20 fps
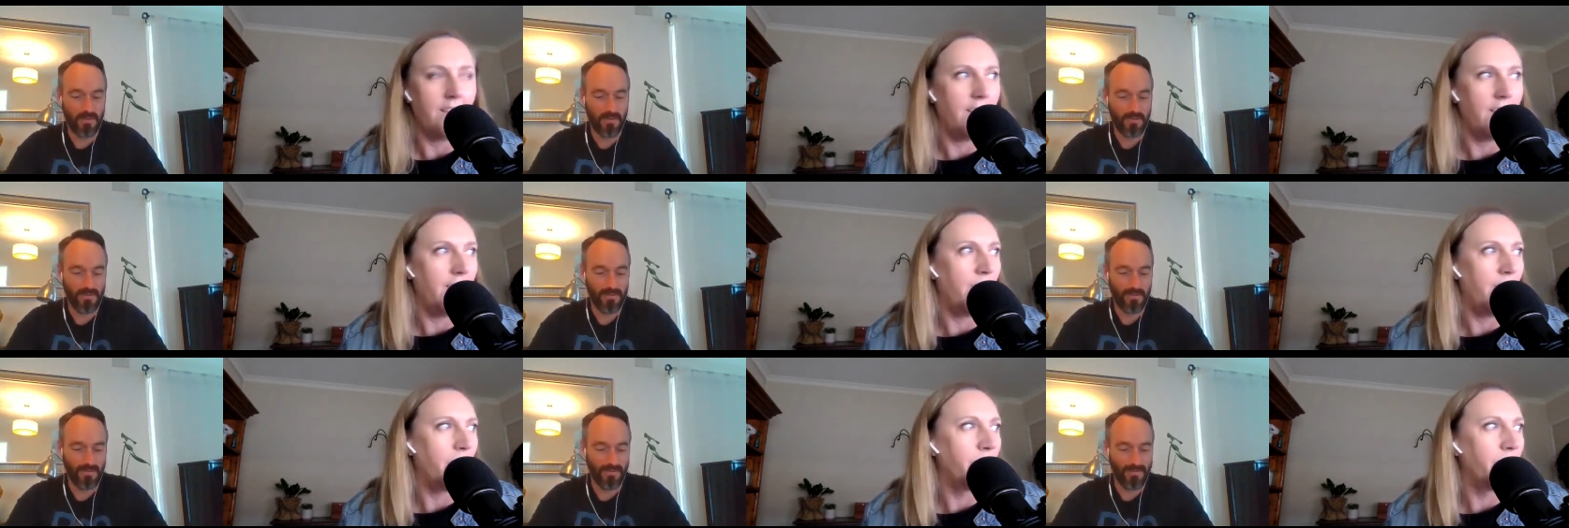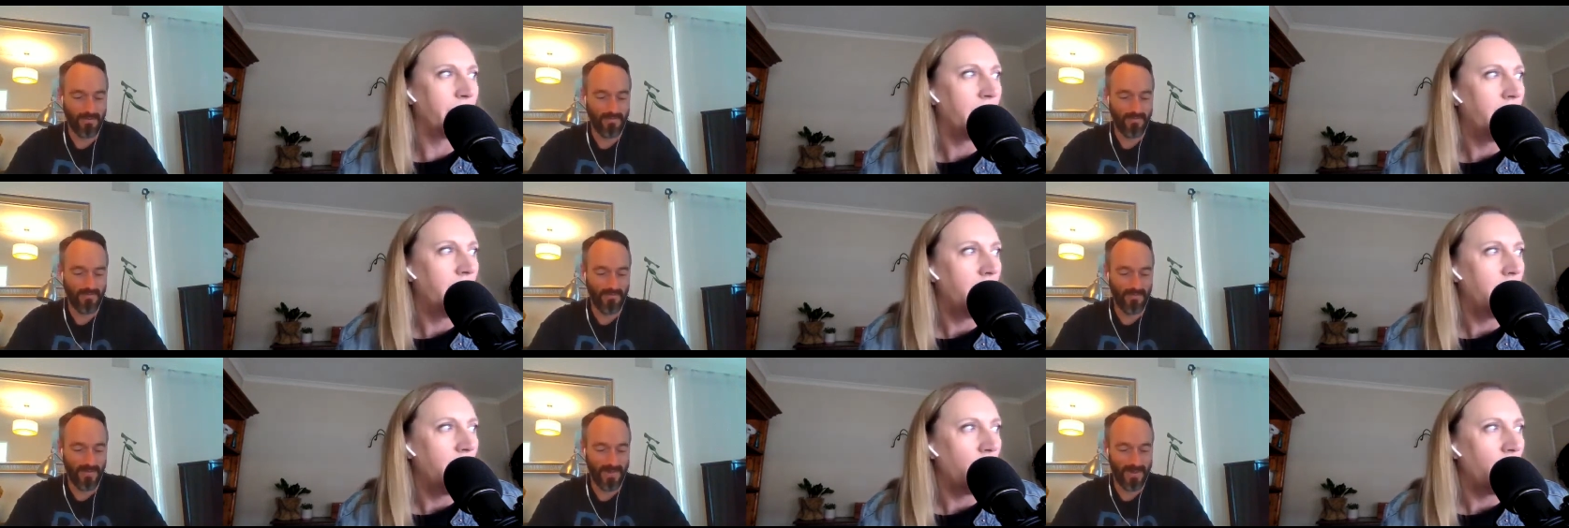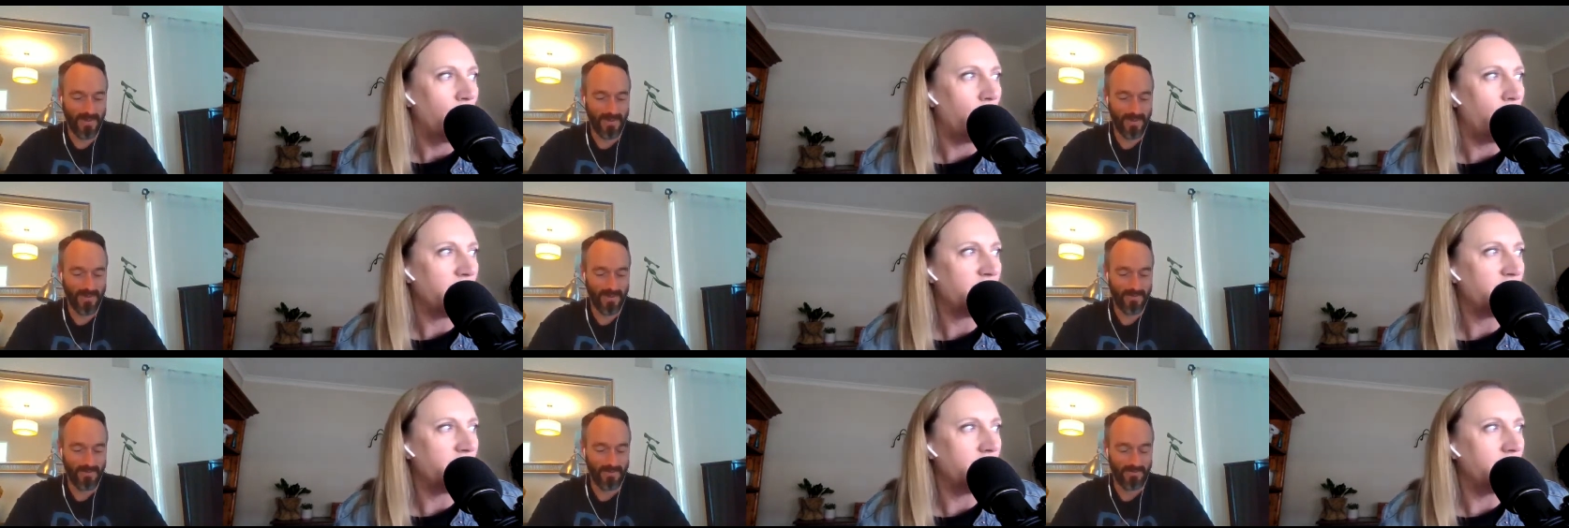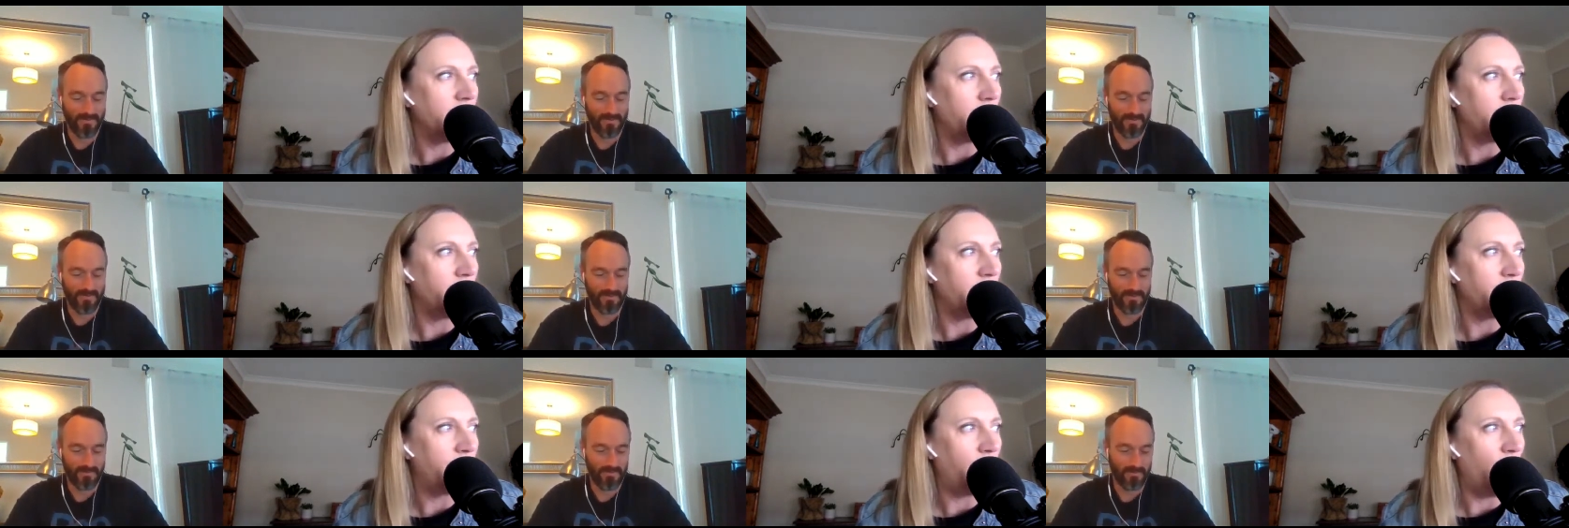Speaker 1: Um, question
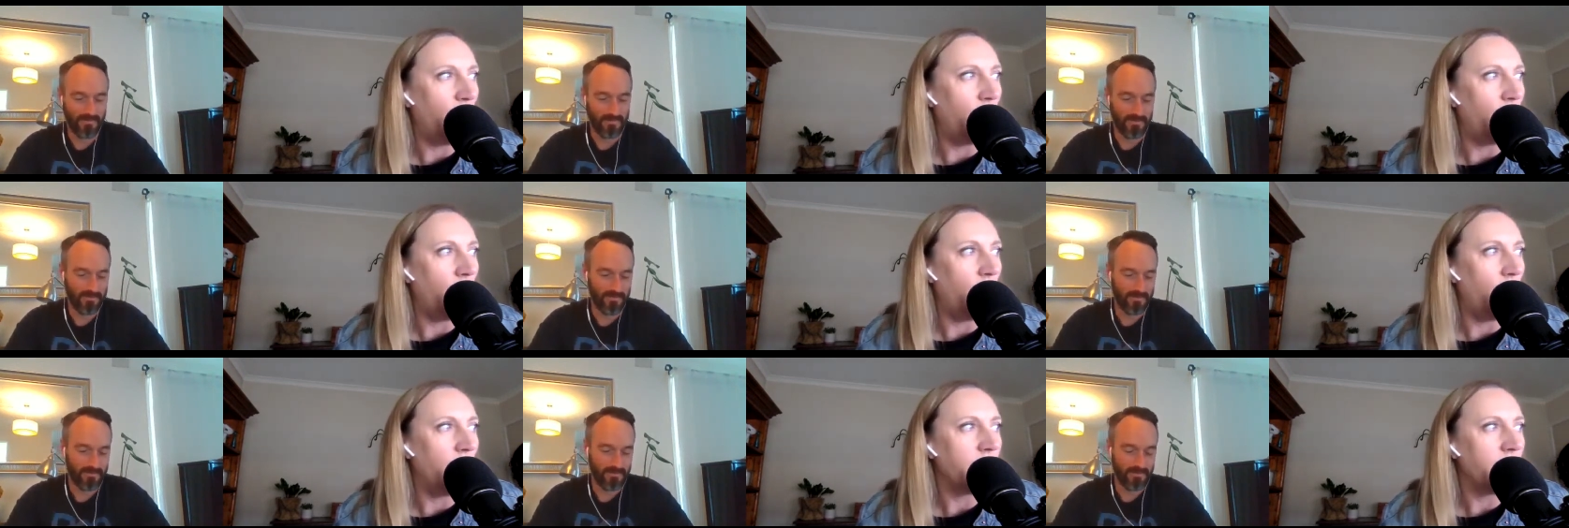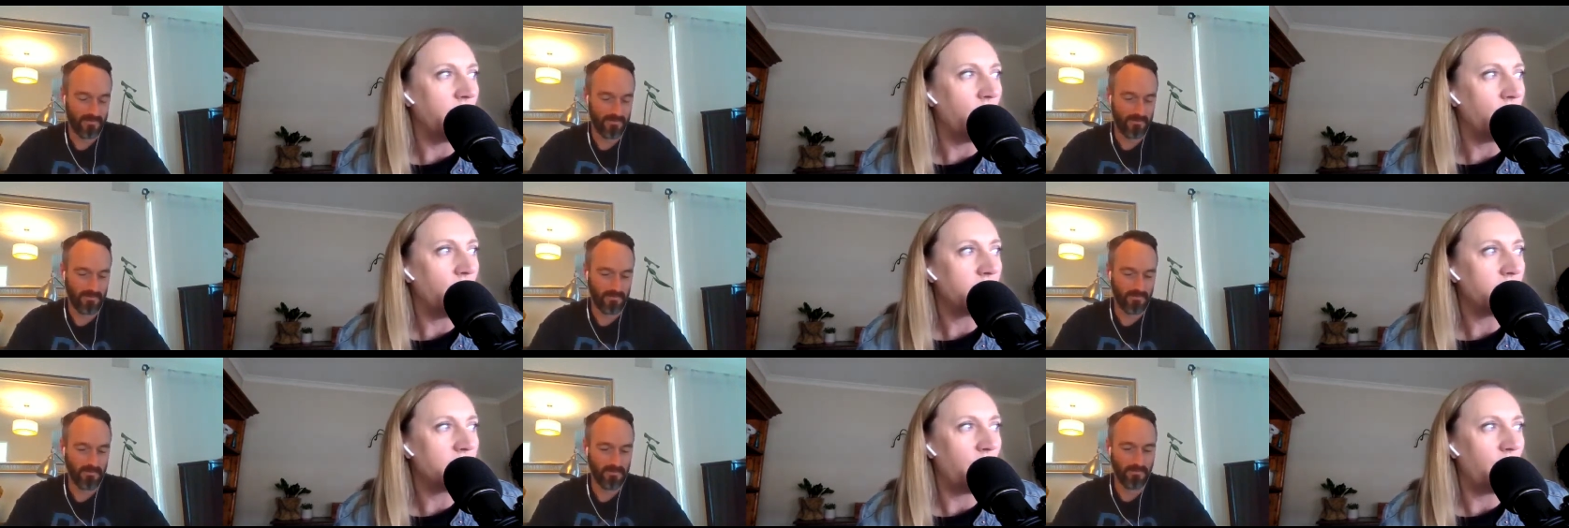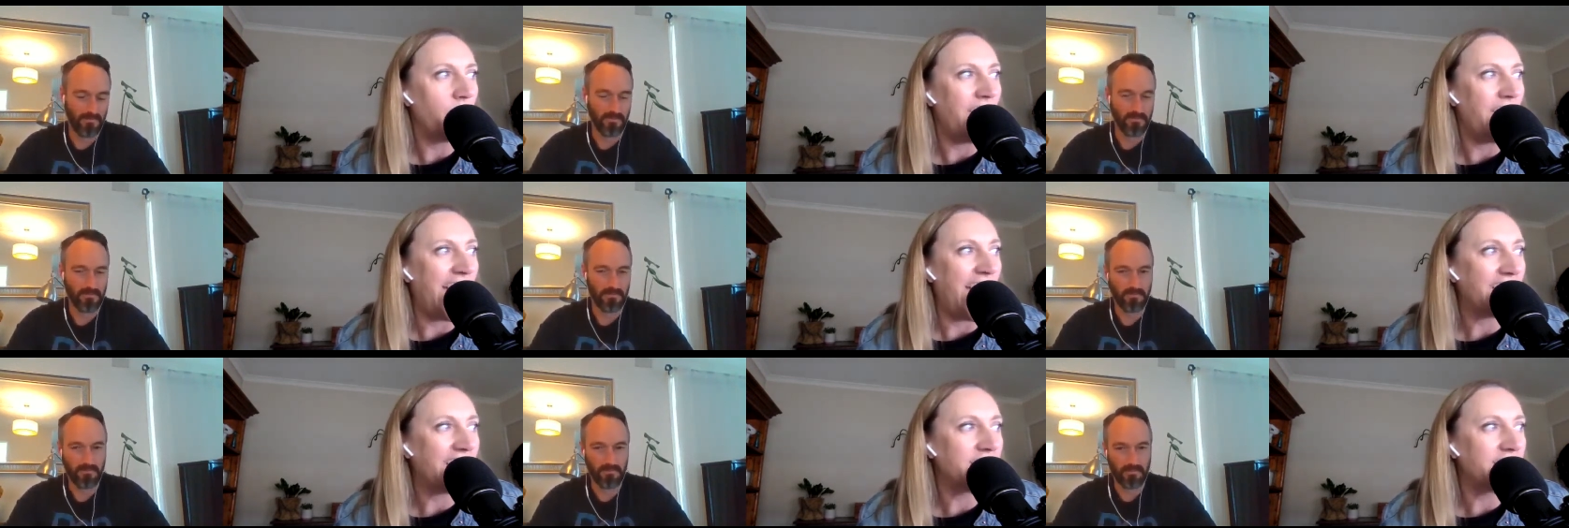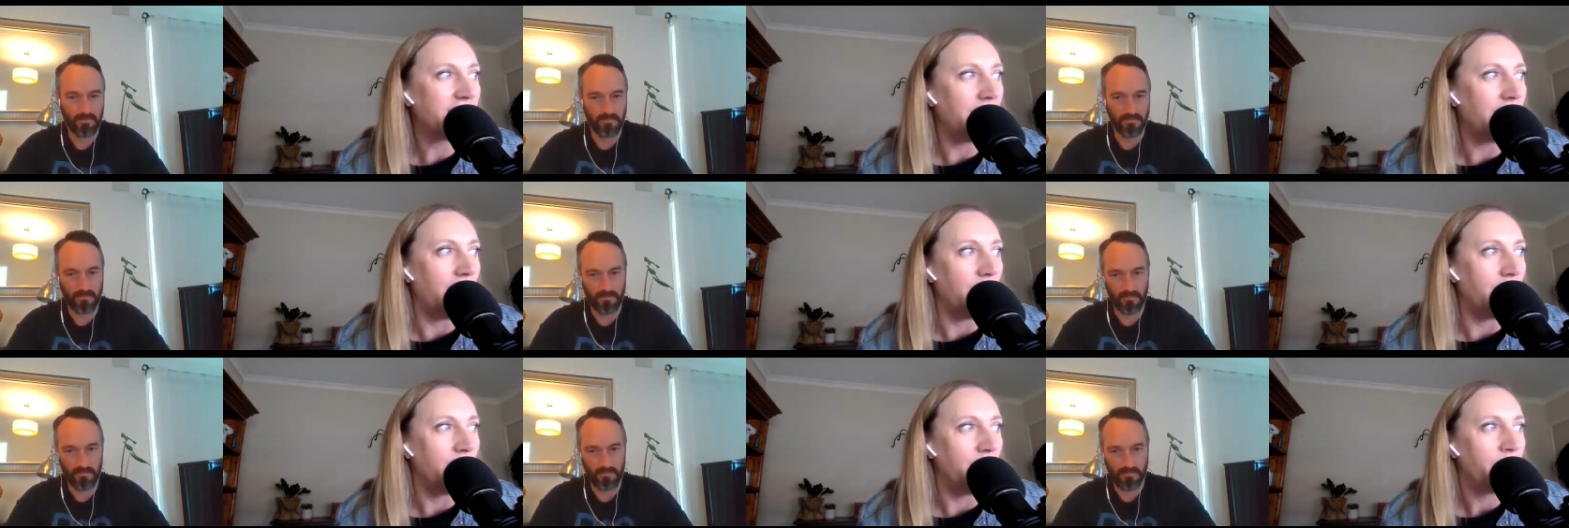number four: You're also an mm.
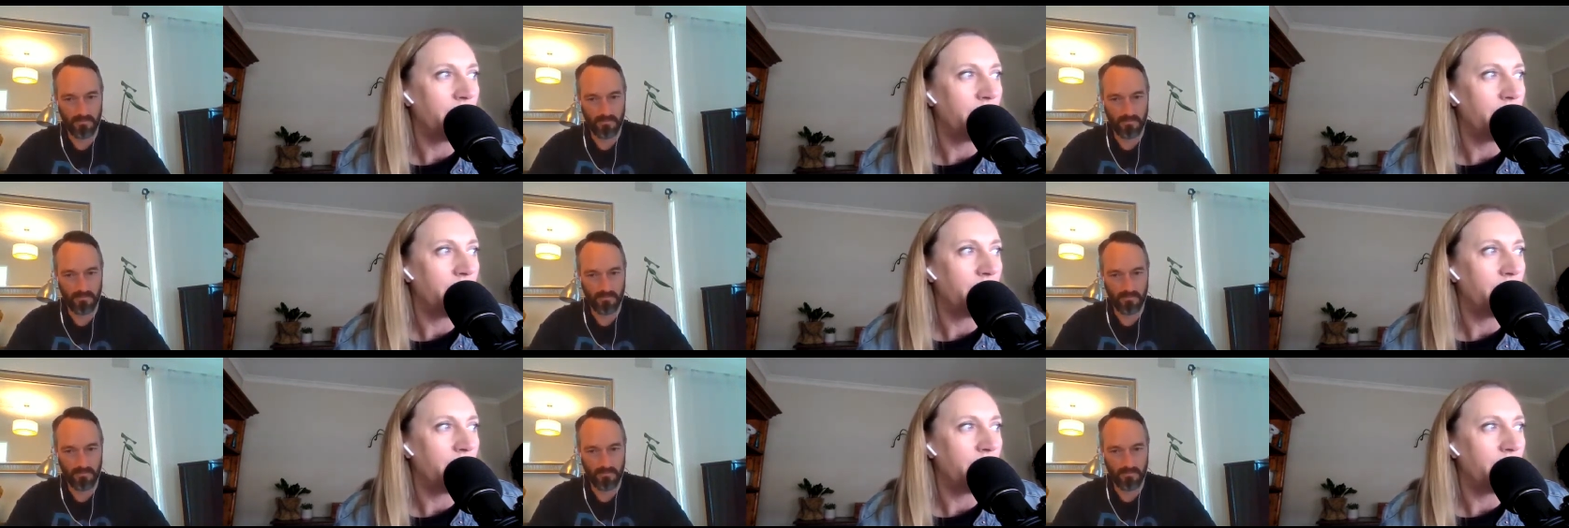actor,